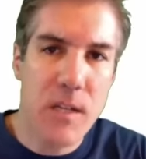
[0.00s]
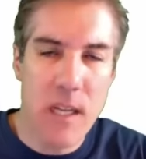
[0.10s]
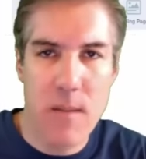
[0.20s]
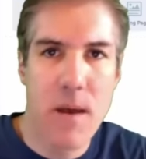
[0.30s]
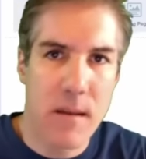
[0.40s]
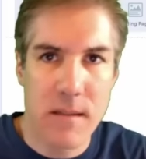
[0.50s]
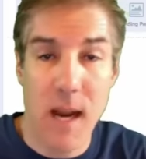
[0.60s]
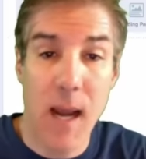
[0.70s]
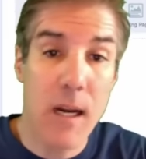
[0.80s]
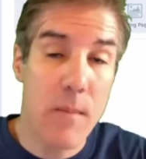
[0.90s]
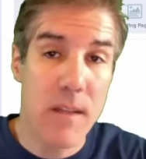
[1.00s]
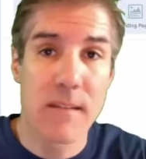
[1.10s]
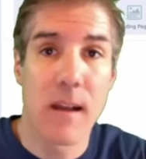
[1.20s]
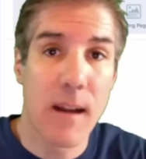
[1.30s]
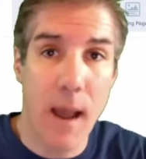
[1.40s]
emails that I'm going to be
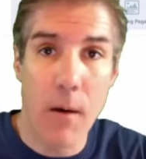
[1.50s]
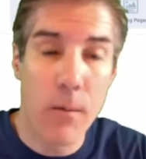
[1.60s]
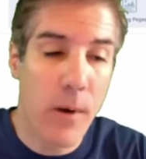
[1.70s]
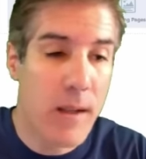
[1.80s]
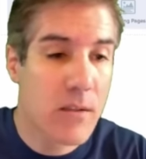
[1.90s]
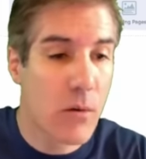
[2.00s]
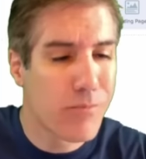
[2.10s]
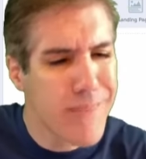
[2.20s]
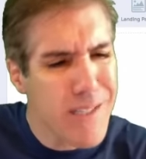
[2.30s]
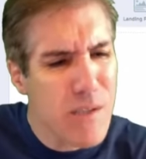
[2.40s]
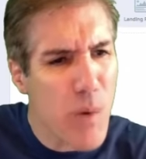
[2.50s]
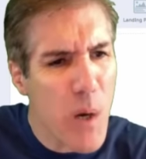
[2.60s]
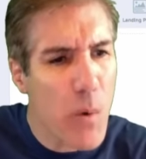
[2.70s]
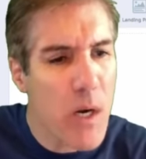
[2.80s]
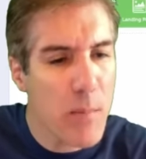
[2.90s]
sending out, right? So this is what I
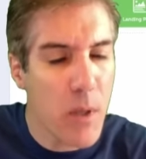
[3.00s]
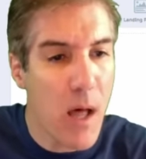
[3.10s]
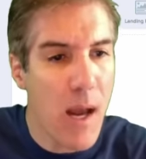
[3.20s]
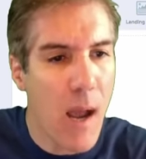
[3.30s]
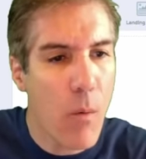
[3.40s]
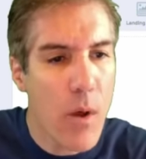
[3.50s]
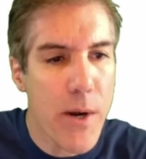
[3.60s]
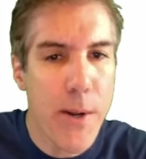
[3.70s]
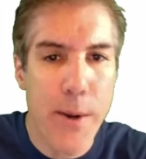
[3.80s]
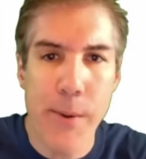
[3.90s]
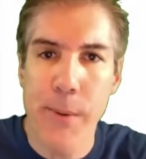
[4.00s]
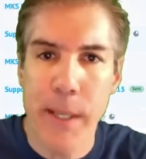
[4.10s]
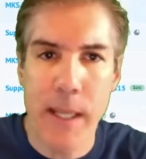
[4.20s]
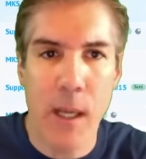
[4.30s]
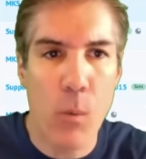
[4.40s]
want to plot. I want to know,
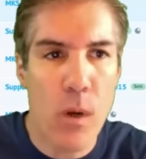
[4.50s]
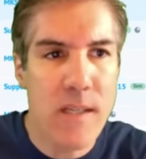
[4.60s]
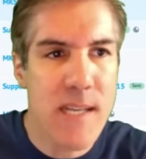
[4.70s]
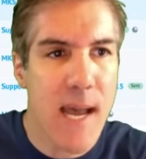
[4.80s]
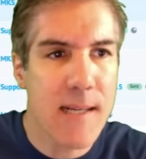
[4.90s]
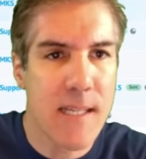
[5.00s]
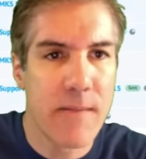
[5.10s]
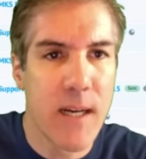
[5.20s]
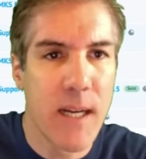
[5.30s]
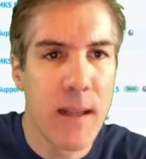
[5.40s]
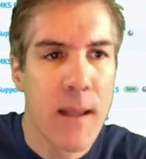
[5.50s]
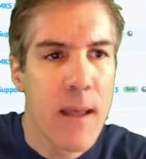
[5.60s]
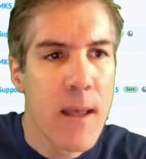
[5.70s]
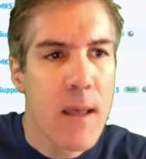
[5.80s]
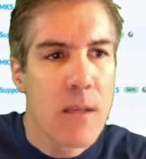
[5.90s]
again, like what is the activity?
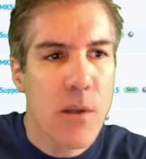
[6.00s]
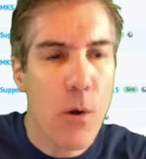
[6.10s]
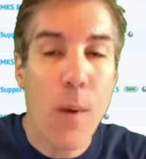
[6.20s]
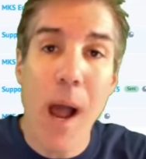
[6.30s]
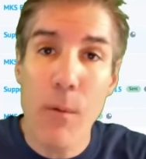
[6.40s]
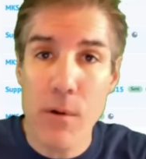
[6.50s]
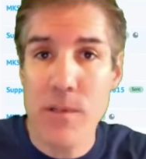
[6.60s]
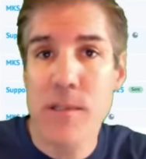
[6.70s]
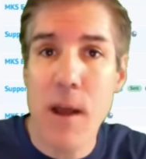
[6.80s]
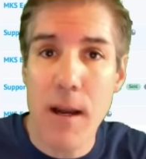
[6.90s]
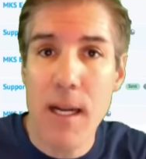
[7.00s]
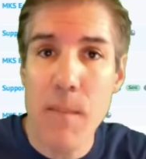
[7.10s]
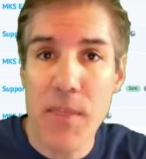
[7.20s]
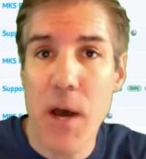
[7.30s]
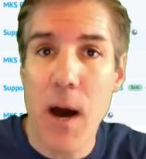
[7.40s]
So I was talking
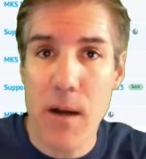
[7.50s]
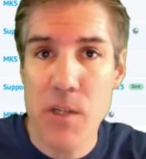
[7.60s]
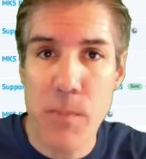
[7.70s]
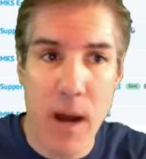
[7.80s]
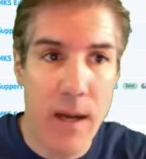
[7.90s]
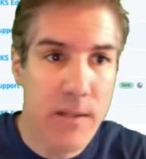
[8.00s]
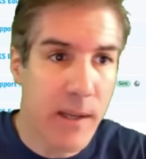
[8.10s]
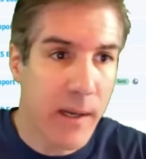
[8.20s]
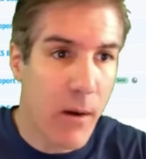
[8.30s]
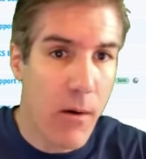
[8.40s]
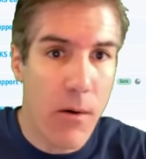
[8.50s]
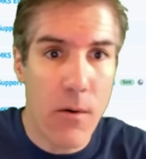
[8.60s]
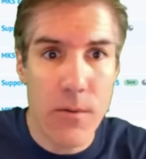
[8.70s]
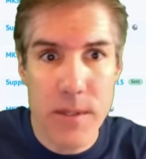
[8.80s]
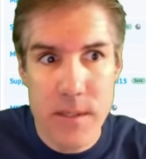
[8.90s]
about the hodgepodge, like
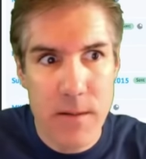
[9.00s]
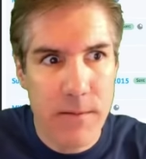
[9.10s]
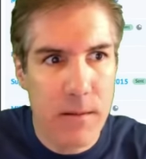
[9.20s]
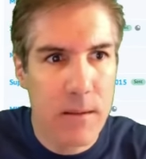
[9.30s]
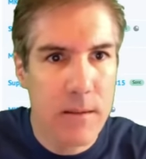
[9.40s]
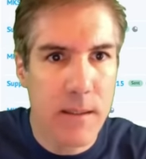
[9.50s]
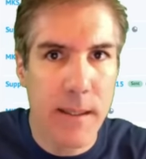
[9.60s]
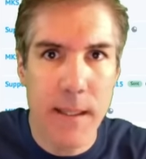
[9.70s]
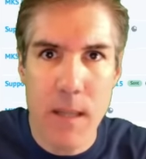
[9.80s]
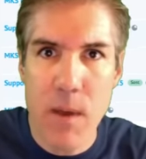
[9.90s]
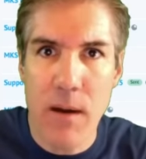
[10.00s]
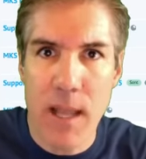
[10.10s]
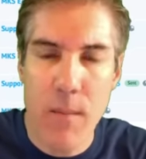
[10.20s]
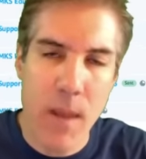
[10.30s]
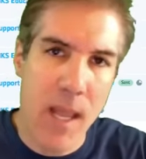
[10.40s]
all the different email
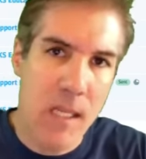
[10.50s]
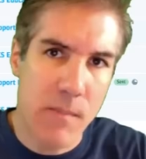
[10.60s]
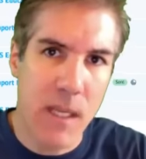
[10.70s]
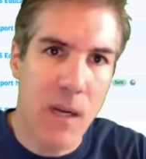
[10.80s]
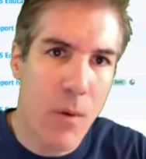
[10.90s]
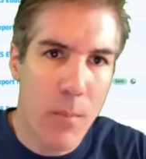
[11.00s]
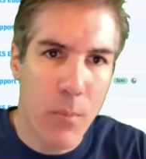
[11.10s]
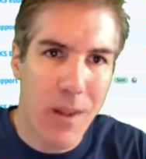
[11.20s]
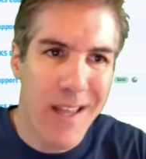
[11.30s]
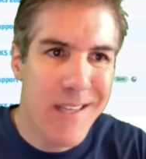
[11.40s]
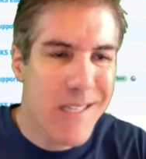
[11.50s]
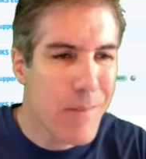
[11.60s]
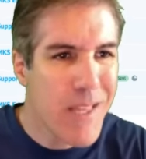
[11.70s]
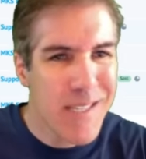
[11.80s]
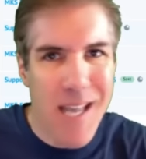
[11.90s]
campaigns being in one place. I
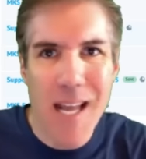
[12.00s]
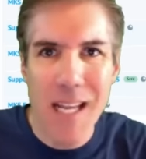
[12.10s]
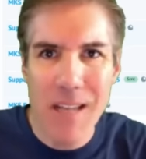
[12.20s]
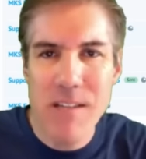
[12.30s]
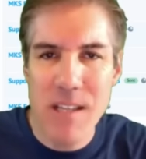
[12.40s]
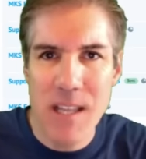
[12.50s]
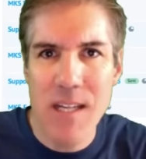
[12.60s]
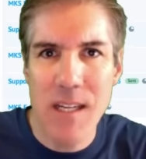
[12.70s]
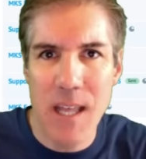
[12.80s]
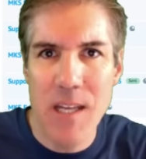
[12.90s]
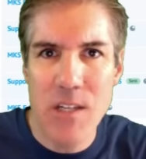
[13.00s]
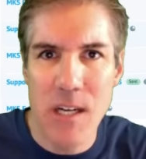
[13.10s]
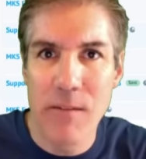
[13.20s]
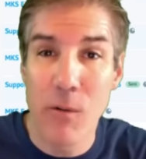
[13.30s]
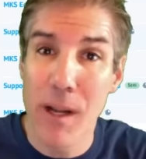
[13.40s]
mean, this kind of gives you the indication
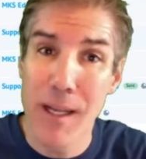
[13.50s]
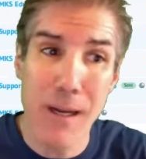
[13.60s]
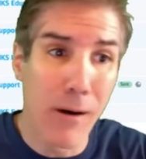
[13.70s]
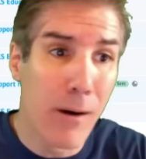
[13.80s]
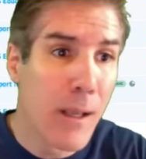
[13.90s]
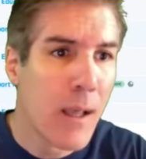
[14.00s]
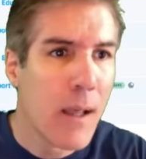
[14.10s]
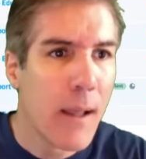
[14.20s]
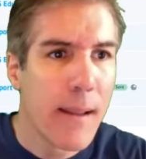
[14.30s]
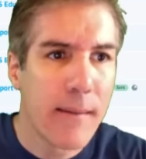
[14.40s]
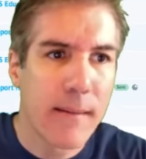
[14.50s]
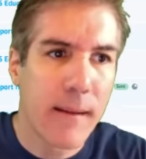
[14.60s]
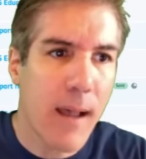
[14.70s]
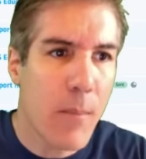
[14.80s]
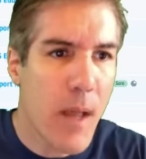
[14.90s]
of it right here. You see I
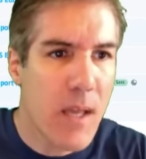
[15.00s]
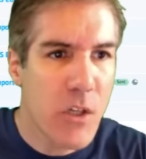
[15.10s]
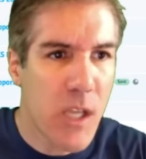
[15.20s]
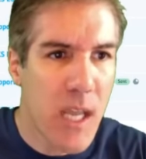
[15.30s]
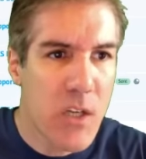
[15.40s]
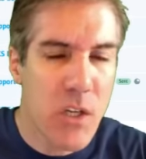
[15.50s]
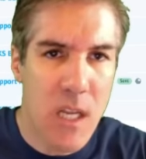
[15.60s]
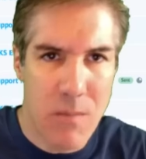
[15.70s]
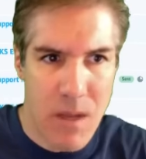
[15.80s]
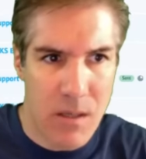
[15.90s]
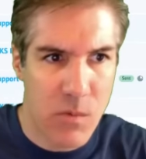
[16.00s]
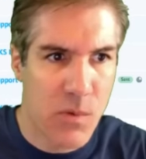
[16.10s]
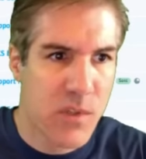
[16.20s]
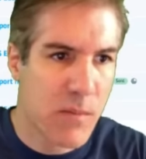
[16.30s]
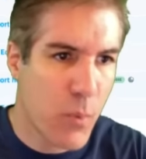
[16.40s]
got my education emails
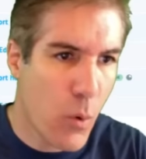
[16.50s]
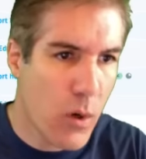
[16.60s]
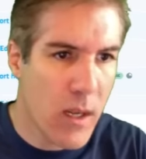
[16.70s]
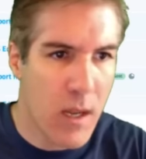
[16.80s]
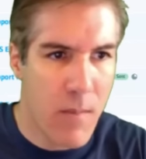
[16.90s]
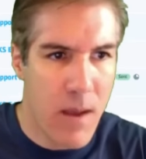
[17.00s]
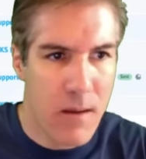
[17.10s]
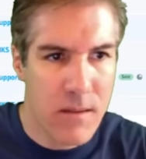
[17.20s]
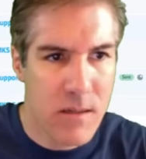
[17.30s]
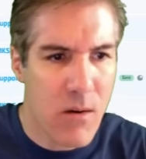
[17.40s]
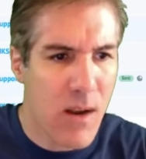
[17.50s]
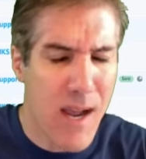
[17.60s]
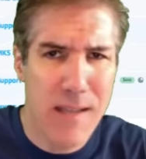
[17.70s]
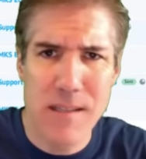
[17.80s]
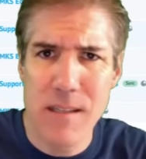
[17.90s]
with support emails and all
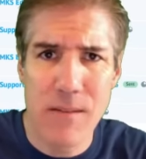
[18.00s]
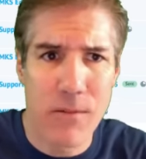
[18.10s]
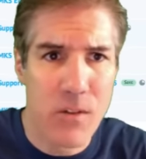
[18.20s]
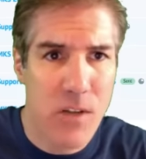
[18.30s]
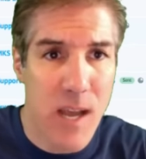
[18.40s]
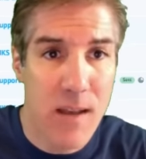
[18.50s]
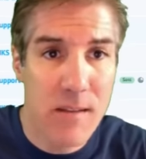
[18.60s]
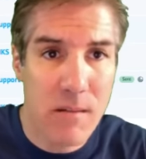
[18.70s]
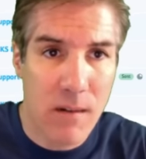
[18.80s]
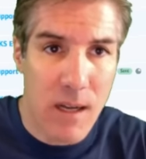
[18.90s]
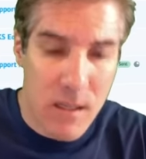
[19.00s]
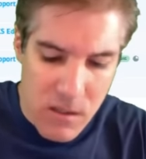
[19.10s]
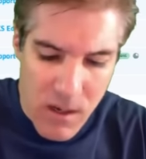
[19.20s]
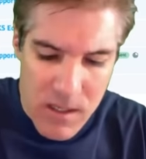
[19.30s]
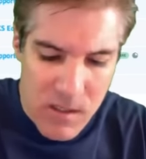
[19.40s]
kinds of different jazz, right?
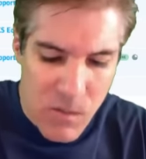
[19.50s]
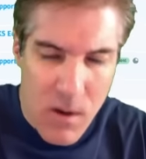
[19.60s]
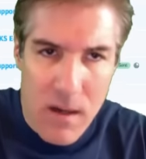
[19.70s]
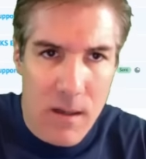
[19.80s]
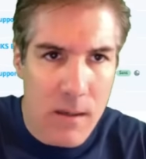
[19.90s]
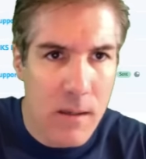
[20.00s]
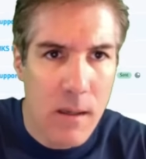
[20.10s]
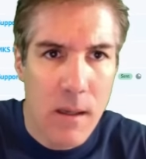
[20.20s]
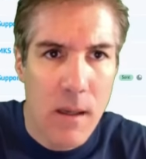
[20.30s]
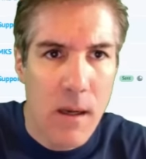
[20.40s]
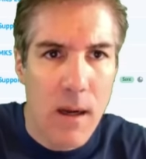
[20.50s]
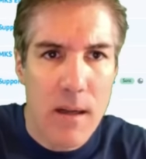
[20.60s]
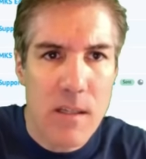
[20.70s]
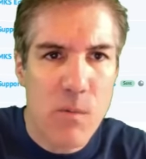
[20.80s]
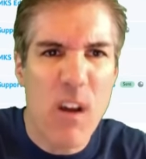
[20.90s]
So I just want
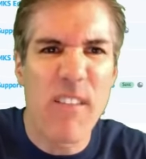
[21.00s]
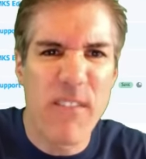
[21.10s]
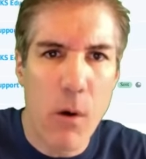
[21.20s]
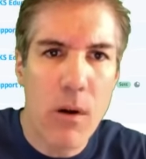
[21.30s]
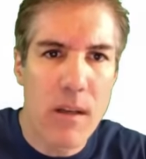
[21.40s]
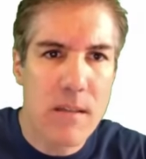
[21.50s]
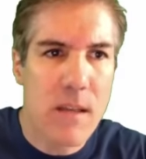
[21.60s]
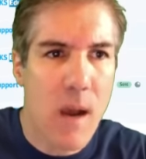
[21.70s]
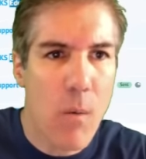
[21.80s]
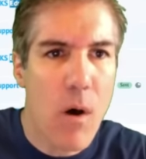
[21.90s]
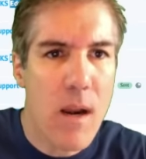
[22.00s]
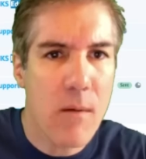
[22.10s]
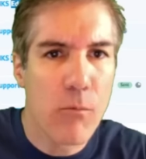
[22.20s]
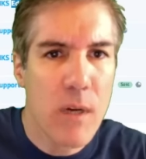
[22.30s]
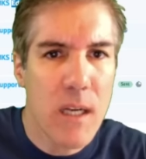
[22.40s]
to focus. I want to
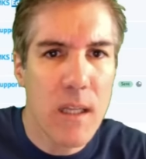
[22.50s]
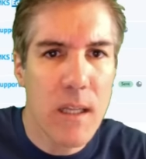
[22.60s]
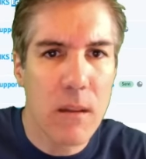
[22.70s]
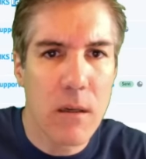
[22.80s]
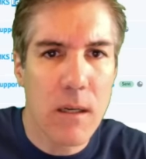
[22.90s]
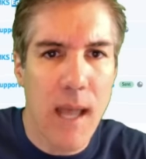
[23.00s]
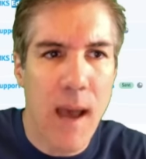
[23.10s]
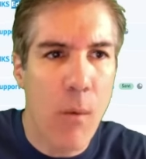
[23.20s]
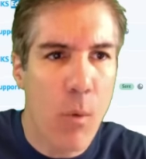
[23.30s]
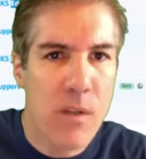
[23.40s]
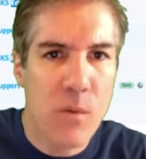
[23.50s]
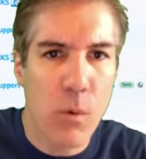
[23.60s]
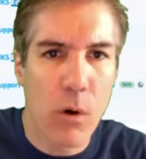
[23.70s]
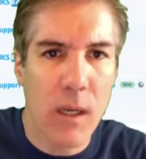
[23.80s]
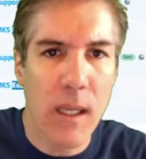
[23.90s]
really look at what's
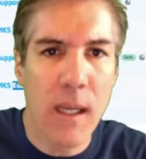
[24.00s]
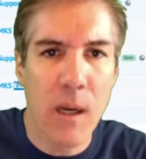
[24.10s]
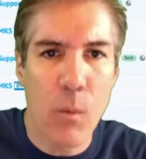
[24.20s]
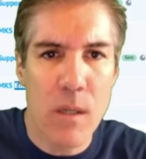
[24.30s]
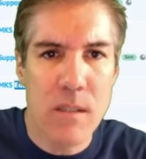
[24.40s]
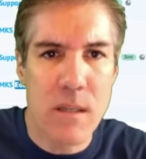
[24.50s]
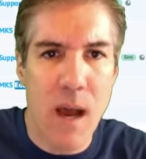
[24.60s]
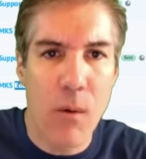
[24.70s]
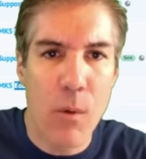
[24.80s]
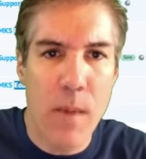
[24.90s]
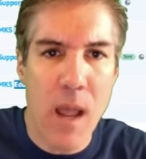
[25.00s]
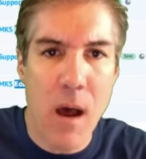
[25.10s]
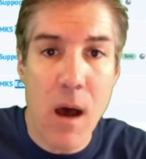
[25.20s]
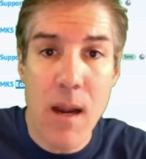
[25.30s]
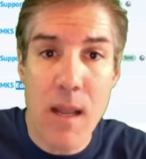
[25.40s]
working and what's not with my
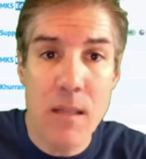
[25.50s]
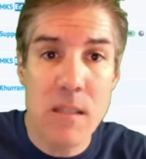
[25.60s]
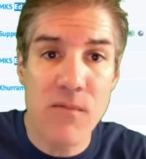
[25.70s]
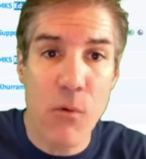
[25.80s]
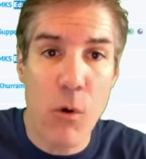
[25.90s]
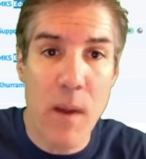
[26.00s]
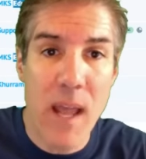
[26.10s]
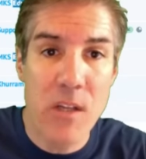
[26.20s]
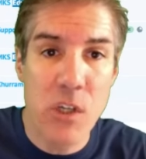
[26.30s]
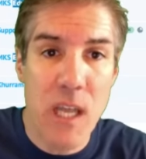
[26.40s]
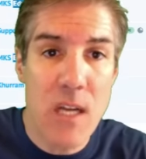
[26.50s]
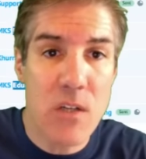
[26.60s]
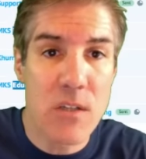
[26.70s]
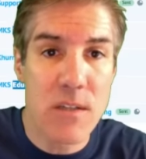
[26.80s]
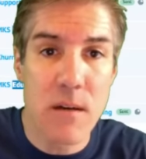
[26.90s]
audience for my
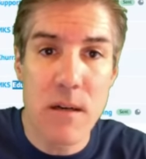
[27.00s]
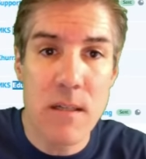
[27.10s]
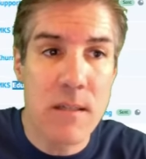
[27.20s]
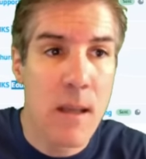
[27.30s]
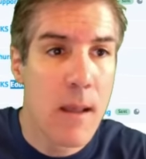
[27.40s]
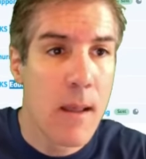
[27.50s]
education series.